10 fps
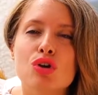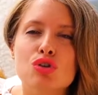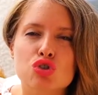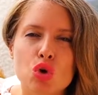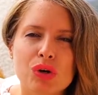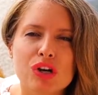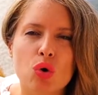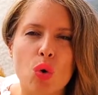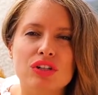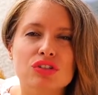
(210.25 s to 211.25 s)
so we are
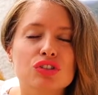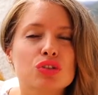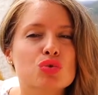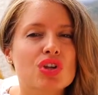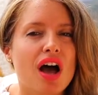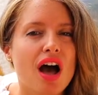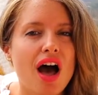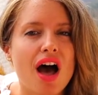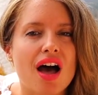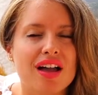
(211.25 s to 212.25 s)
going to use
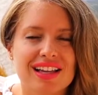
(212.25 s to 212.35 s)
a